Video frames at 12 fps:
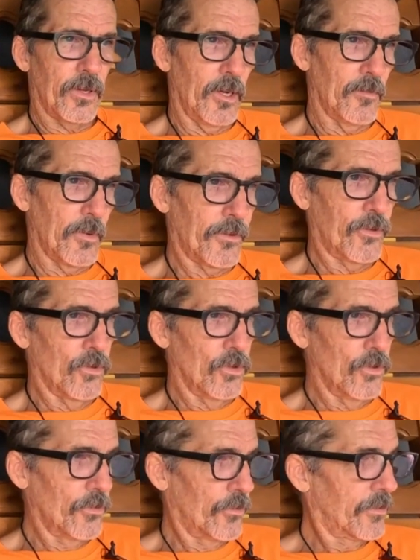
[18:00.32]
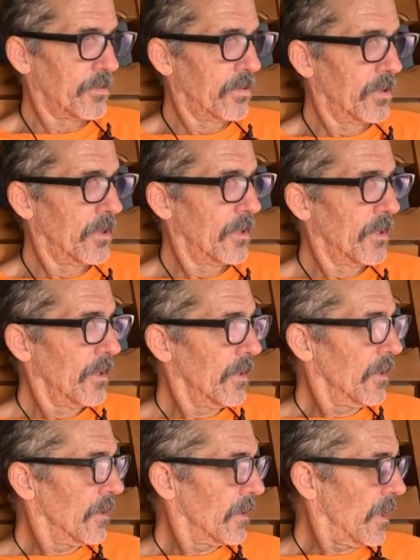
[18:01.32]
clean up my tools
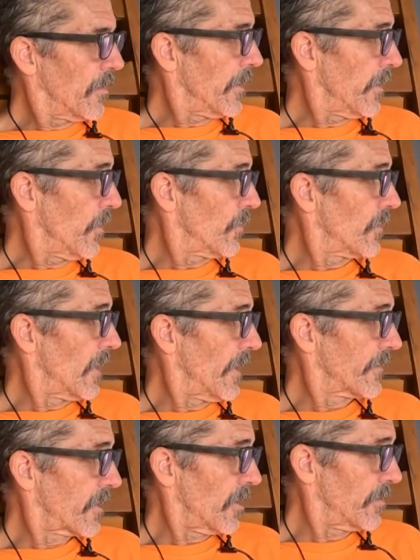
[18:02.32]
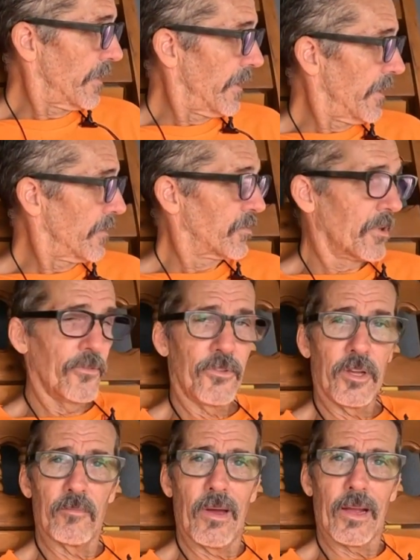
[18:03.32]
that I've been using the last couple of days, get
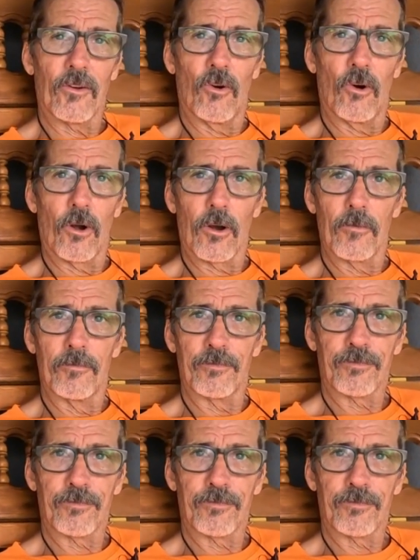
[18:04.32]
everything back in order,